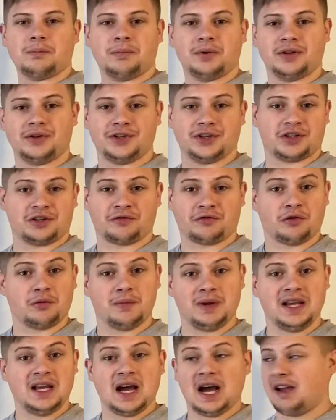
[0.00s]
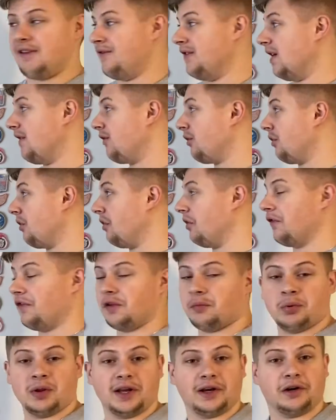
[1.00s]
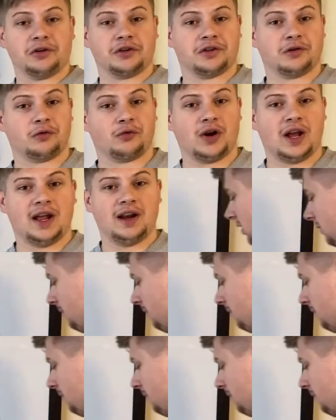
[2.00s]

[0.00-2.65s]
but just for me, I've never heard of the players in red. The